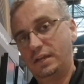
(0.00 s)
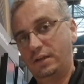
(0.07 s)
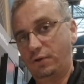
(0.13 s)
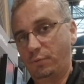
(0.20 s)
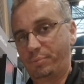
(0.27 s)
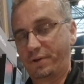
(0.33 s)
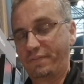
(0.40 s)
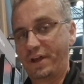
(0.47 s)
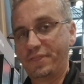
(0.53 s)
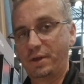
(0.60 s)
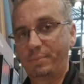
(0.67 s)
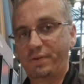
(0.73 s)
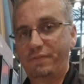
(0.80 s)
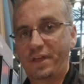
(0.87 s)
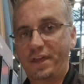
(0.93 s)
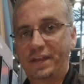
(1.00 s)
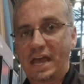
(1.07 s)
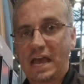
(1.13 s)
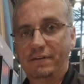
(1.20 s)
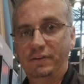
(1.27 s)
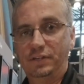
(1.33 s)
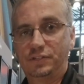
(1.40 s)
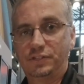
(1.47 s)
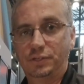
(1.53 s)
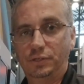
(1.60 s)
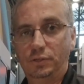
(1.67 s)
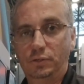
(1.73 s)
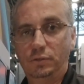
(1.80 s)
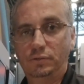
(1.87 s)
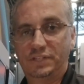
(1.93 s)
It will prevent them from then having
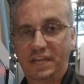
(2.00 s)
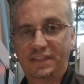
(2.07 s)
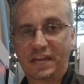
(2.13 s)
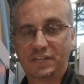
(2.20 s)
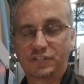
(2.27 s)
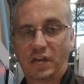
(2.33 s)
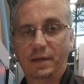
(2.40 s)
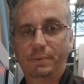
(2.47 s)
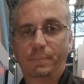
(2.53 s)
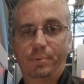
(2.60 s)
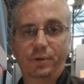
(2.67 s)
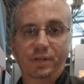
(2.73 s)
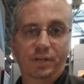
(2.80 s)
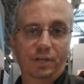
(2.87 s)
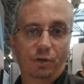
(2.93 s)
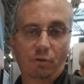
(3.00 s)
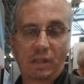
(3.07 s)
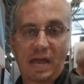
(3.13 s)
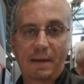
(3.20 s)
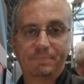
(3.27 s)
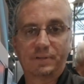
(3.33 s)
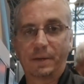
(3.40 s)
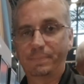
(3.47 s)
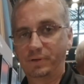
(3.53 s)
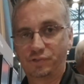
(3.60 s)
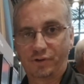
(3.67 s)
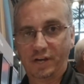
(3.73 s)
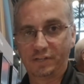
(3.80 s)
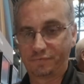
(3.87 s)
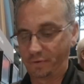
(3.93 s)
to take that time to put it into a laptop and
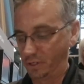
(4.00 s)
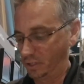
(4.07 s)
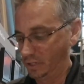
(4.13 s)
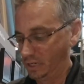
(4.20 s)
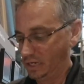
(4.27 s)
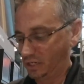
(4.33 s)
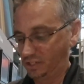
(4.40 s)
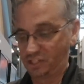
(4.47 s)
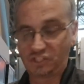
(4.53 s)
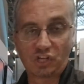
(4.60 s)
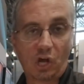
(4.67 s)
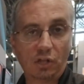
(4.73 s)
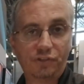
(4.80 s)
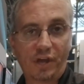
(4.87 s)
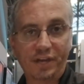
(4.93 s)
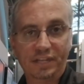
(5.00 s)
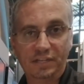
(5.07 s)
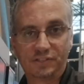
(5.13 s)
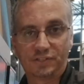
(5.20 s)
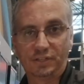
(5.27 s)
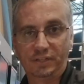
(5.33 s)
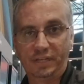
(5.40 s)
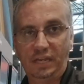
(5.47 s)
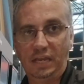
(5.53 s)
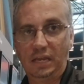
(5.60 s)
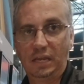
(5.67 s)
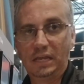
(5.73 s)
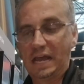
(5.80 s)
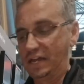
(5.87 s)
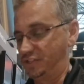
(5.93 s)
transfer it, because it's all done
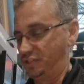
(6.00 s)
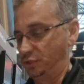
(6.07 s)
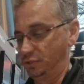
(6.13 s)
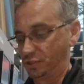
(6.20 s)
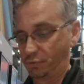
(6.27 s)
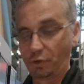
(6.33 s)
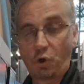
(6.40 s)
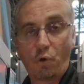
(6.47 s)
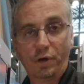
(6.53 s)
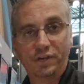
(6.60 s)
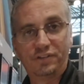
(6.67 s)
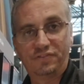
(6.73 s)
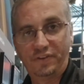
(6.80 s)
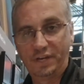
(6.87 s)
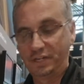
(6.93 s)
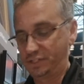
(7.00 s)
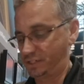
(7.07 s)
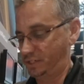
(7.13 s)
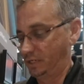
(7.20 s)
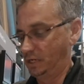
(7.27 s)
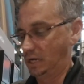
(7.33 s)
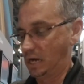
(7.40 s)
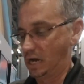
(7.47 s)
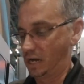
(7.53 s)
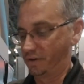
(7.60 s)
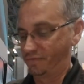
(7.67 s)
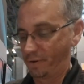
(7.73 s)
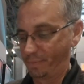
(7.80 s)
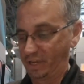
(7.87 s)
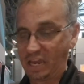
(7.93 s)
instantly as soon as the record is finished
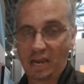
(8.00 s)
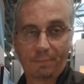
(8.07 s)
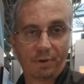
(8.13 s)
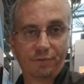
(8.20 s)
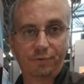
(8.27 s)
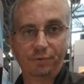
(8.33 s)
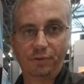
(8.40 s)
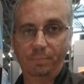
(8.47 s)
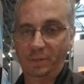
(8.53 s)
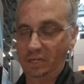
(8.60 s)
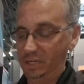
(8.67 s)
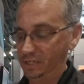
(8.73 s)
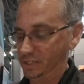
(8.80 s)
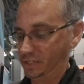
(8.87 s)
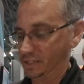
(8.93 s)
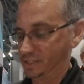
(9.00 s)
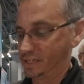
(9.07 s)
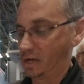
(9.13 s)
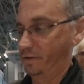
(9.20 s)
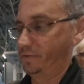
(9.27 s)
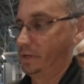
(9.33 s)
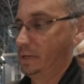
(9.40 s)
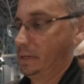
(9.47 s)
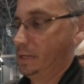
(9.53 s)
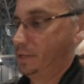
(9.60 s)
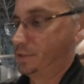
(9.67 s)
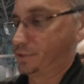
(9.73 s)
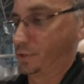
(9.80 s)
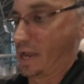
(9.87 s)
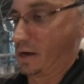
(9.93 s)
from the camera through the PDT itself.
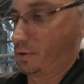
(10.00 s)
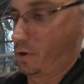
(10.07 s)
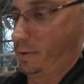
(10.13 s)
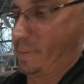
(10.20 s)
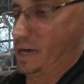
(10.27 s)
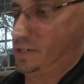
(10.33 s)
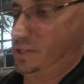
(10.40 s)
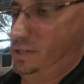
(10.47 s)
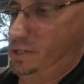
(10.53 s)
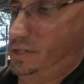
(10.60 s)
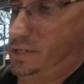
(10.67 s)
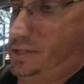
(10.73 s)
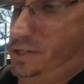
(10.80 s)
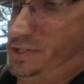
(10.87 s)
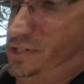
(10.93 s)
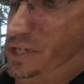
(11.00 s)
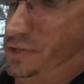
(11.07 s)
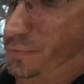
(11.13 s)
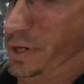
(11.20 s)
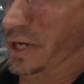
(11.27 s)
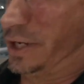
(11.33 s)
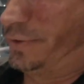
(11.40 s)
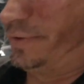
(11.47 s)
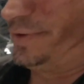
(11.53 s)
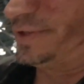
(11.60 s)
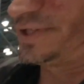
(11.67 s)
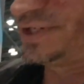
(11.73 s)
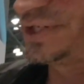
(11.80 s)
So now going back to the Z300, this